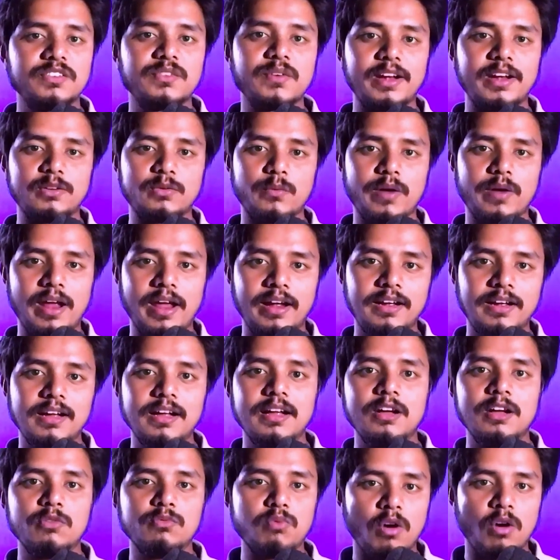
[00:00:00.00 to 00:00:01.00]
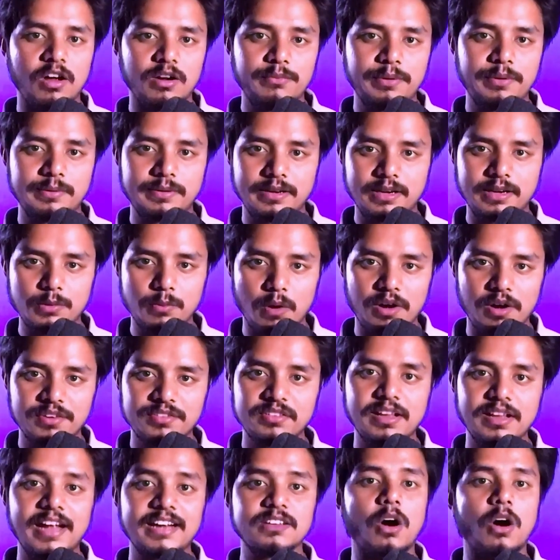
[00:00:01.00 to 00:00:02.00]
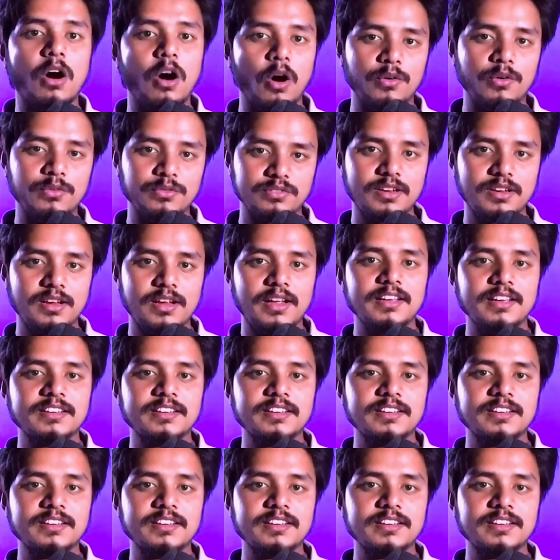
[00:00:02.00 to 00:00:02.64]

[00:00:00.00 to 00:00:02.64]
try to rank for 50 keywords at once.